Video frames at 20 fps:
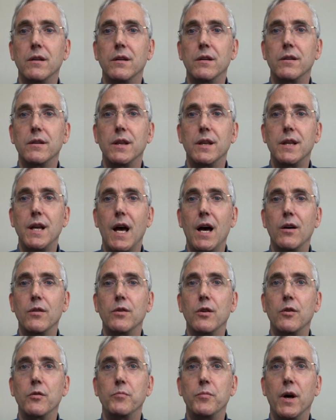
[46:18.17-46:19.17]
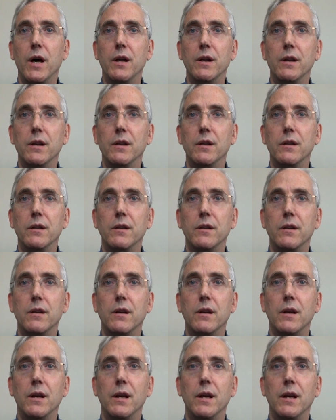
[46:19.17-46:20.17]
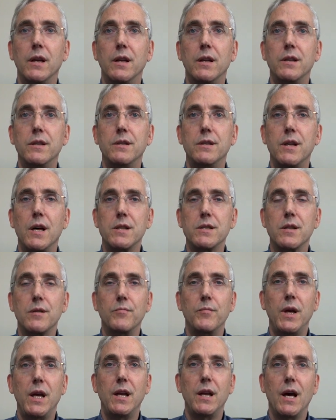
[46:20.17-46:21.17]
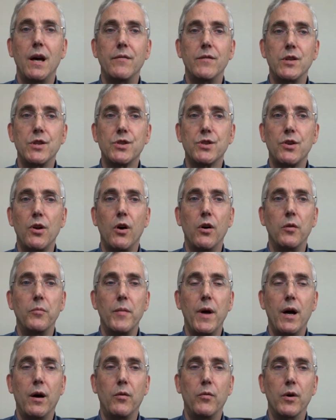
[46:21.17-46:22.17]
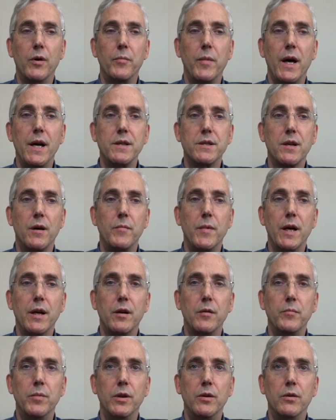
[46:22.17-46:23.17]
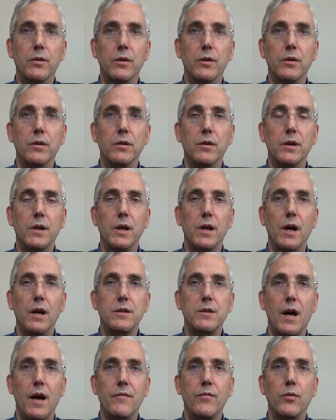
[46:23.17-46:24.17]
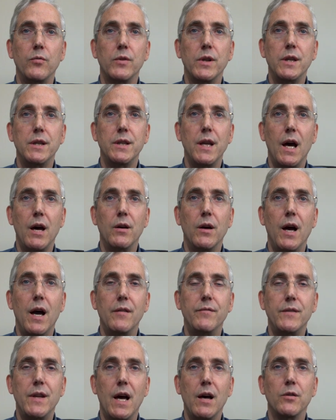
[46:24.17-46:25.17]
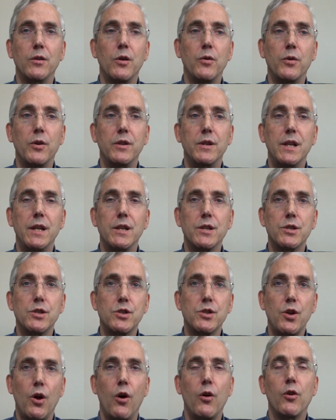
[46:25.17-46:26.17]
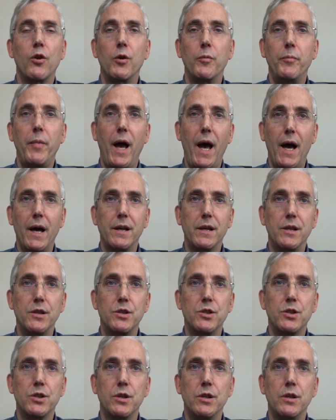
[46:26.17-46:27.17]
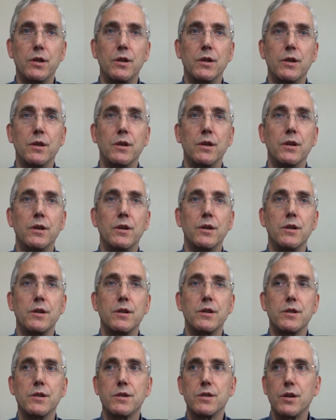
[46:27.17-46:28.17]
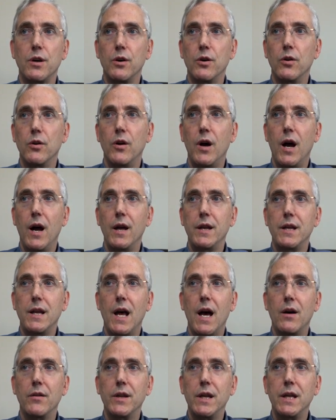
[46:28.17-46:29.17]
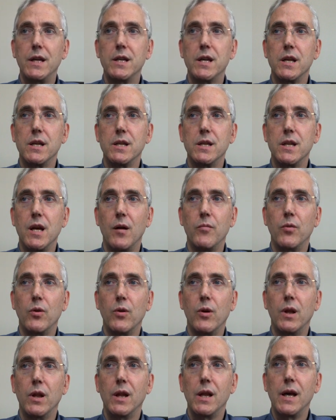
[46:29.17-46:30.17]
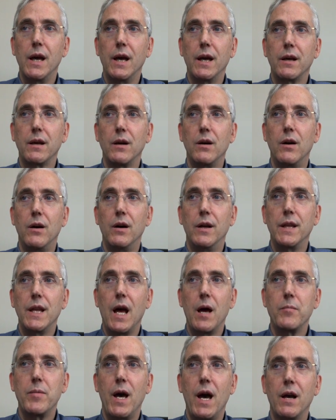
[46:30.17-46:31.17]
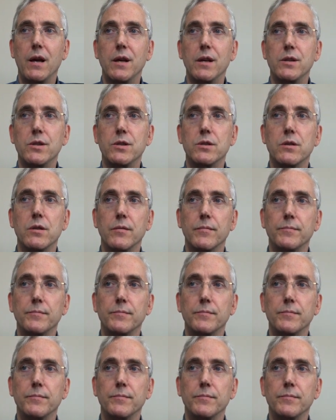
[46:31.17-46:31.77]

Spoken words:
download button doesn't mean I've installed Malwarebytes on my computer. I've downloaded the installer package. So I now need to double click on that package.